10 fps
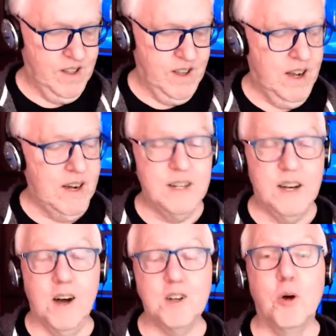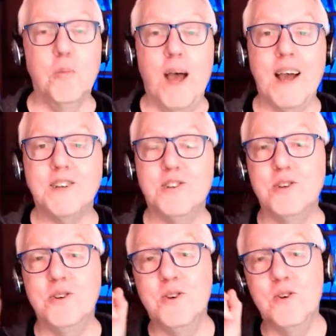I'll go back
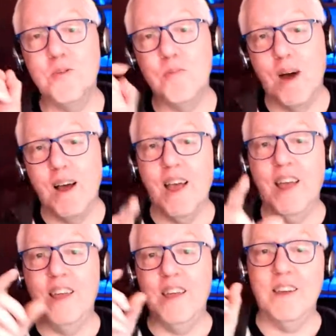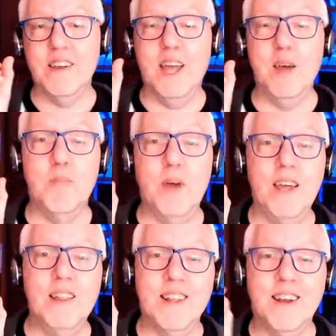to my
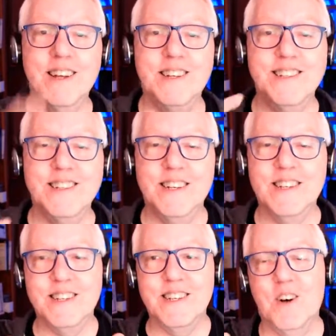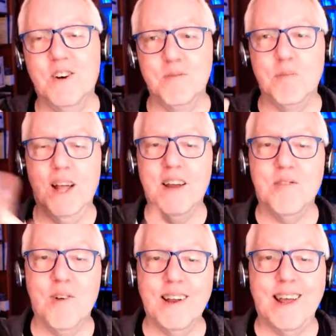campaign that I did on Black
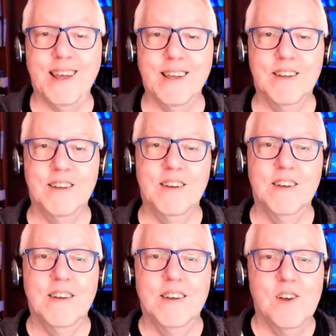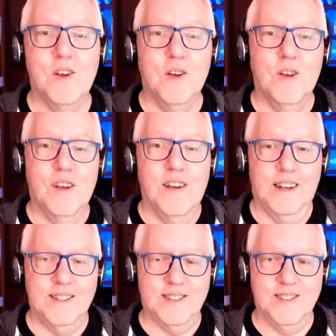Friday.
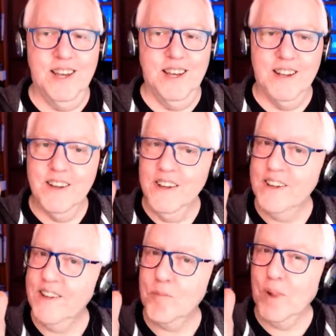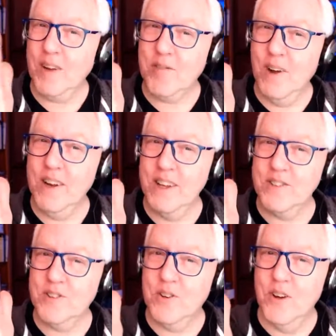I said, Black
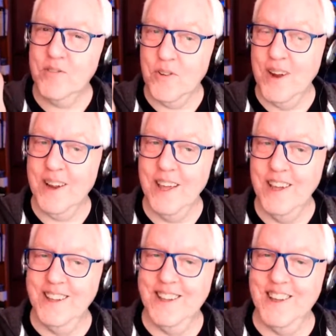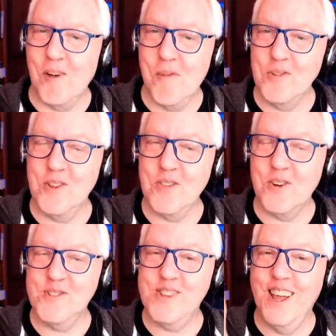Friday's on Friday, I almost said
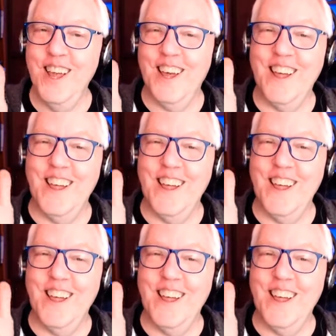Thursday.